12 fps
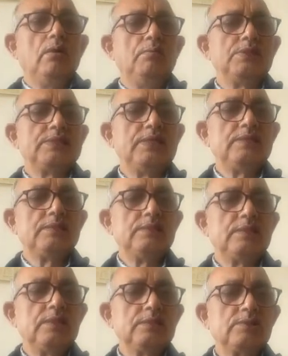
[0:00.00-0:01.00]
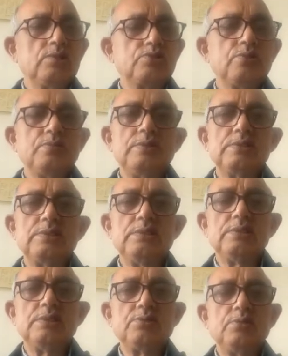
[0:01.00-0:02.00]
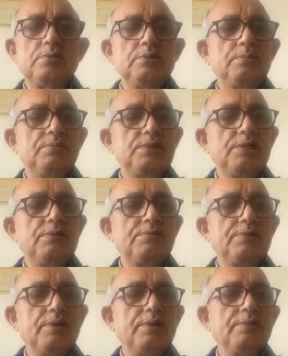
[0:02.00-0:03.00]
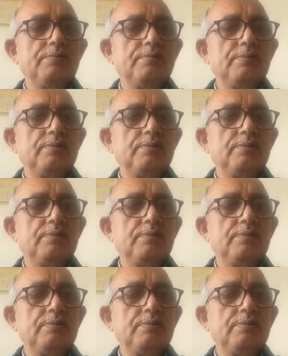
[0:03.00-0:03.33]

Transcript: Besides, it has also been seen that over the period of time,